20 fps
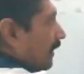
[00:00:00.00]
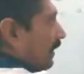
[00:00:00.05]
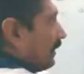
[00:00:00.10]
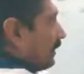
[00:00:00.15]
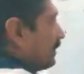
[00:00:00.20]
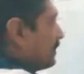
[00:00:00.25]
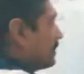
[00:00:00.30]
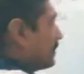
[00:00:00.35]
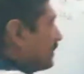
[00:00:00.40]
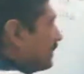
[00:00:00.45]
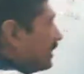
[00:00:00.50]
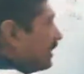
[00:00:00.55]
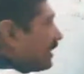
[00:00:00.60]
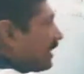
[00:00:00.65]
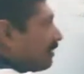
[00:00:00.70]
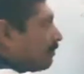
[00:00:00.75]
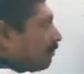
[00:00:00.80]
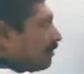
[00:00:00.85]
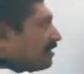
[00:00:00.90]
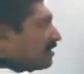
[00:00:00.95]
that is
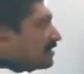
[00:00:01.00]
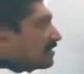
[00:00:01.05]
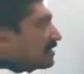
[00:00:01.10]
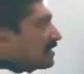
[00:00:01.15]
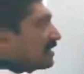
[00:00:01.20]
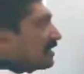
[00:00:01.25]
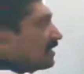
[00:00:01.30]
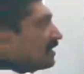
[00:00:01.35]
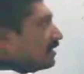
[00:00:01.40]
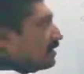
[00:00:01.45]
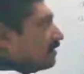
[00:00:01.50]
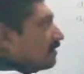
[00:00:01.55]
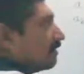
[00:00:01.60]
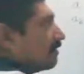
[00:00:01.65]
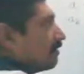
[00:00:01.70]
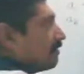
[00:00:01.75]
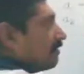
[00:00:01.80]
a plus d,